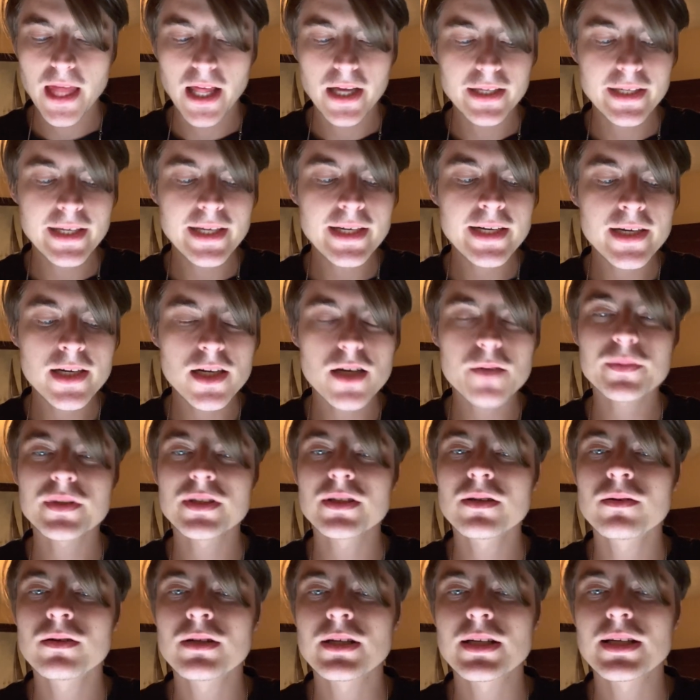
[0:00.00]
getting up and
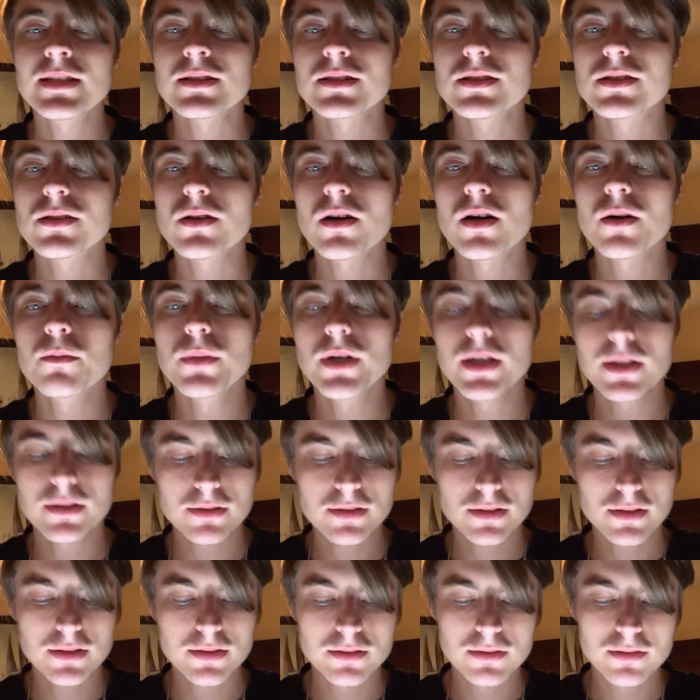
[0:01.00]
going and getting
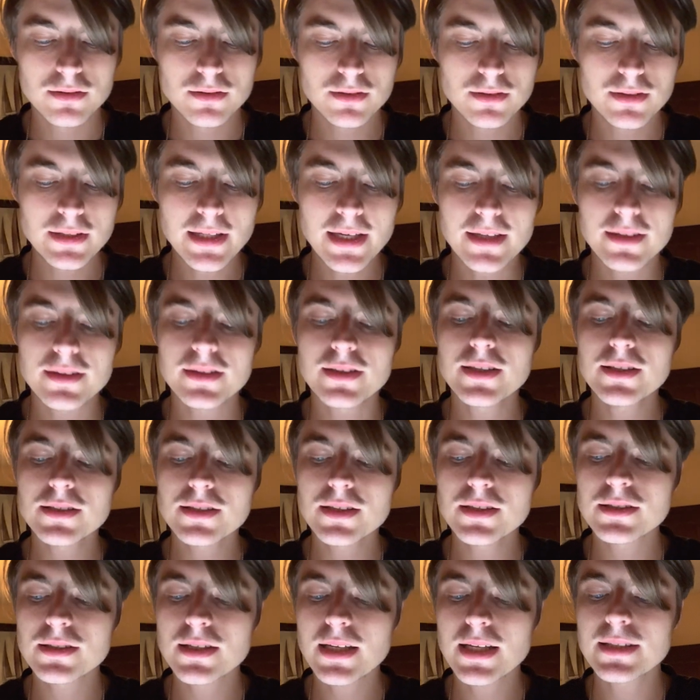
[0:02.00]
Starbucks, yeah, this
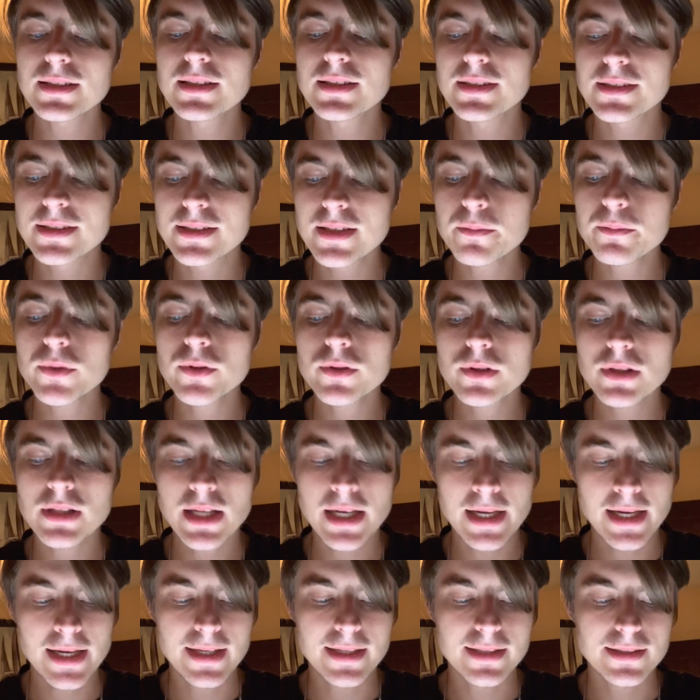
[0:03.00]
is like the simple
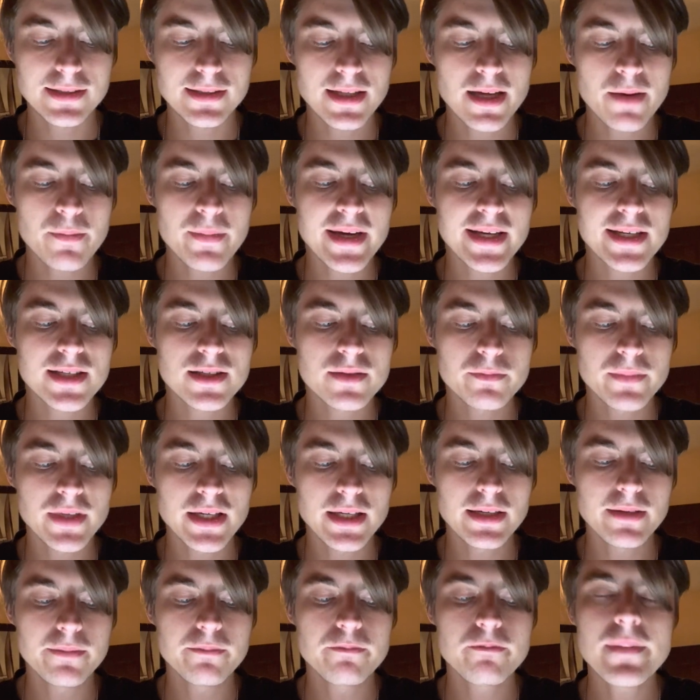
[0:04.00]
things that makes
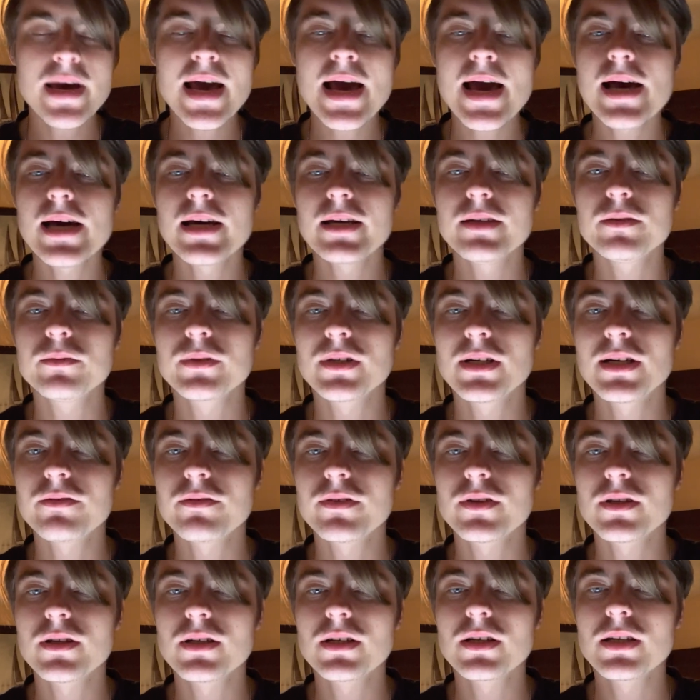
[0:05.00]
me mad
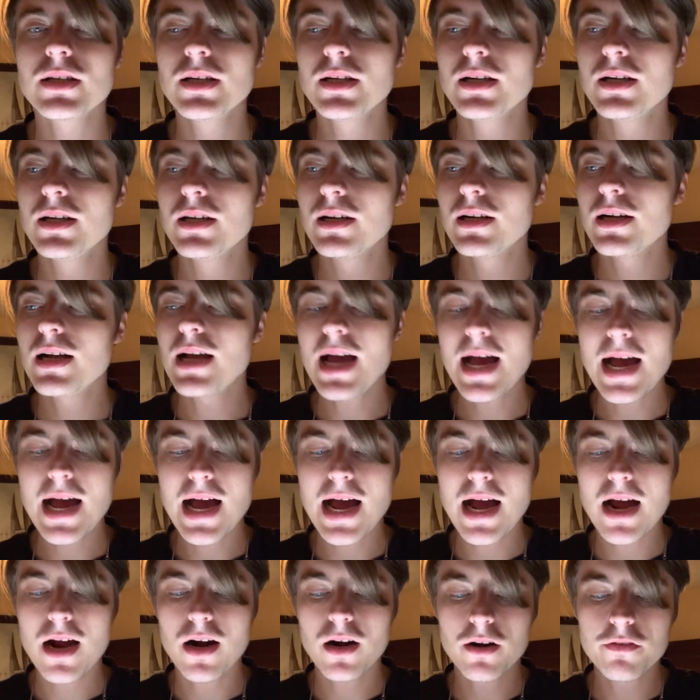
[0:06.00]
whenever,
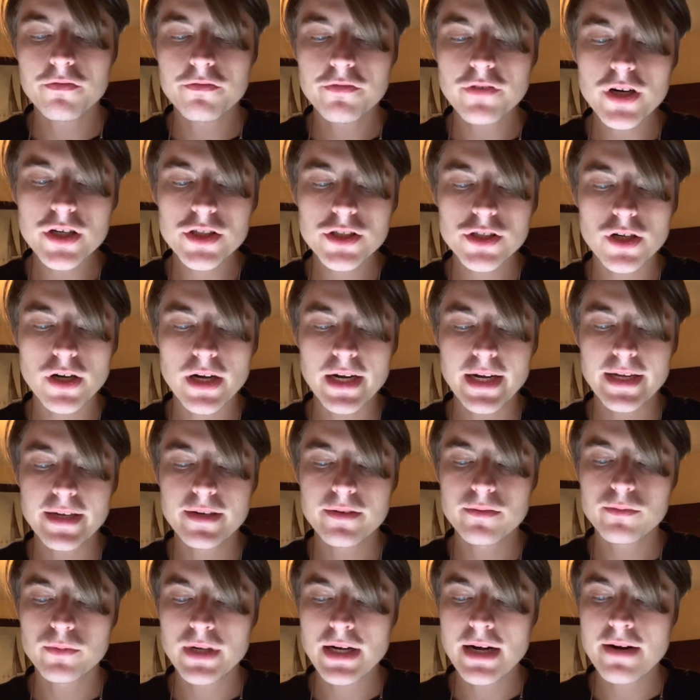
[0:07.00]
or
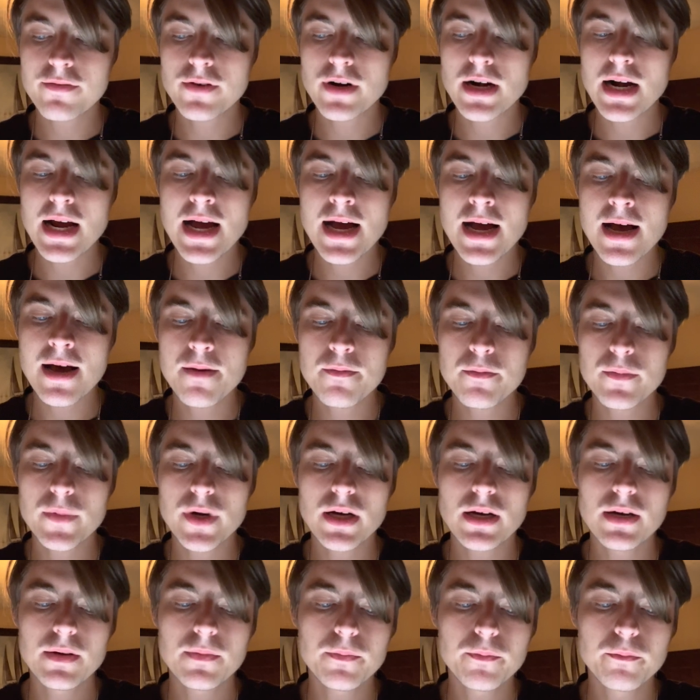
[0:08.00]
frustrated whenever I'm
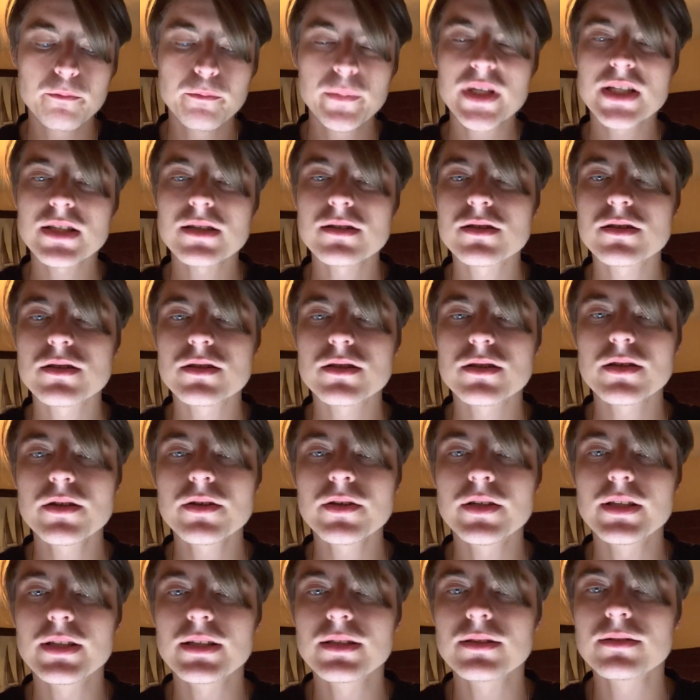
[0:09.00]

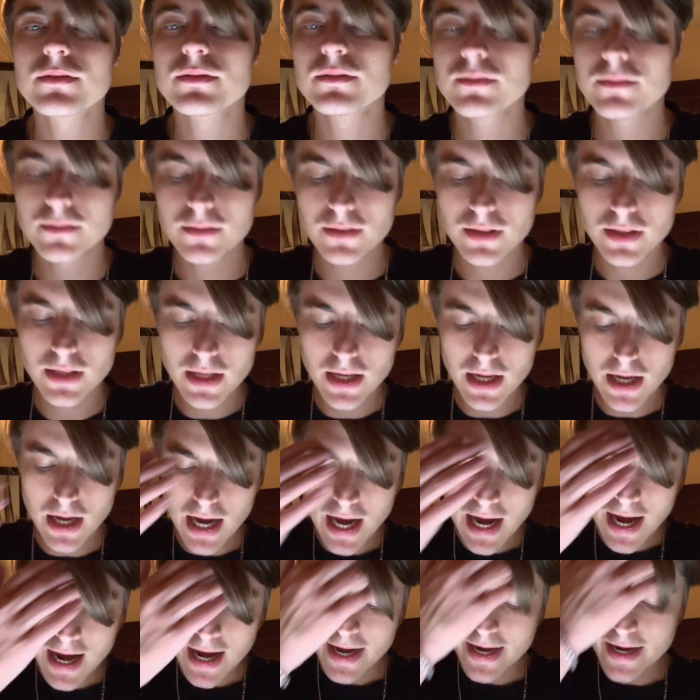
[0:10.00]
misunderstood.
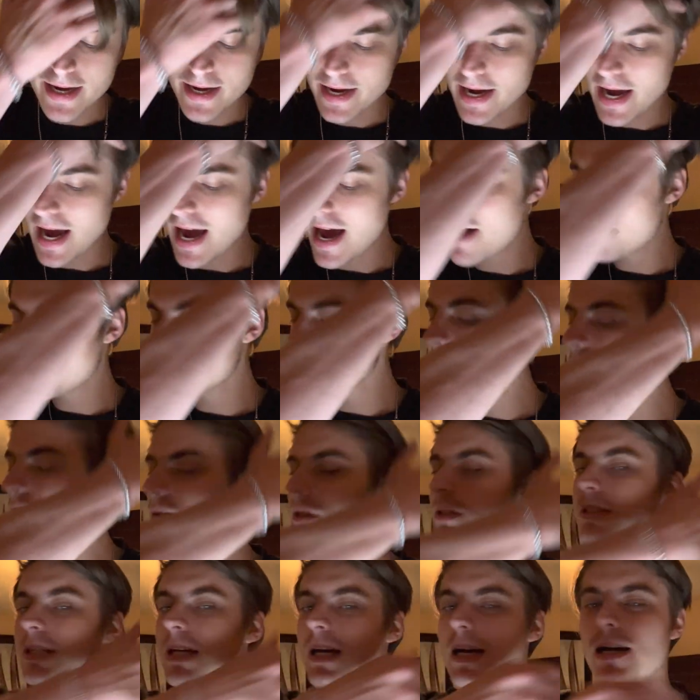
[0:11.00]
I have a
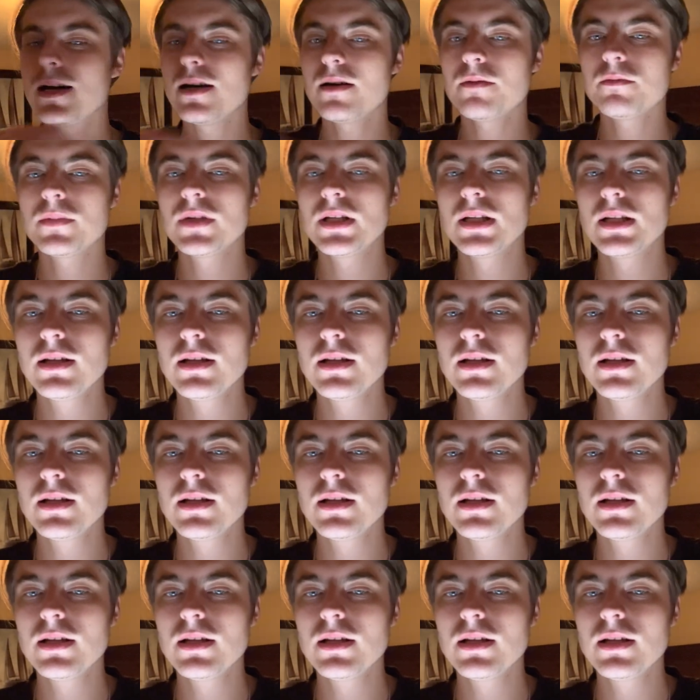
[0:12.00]
hard time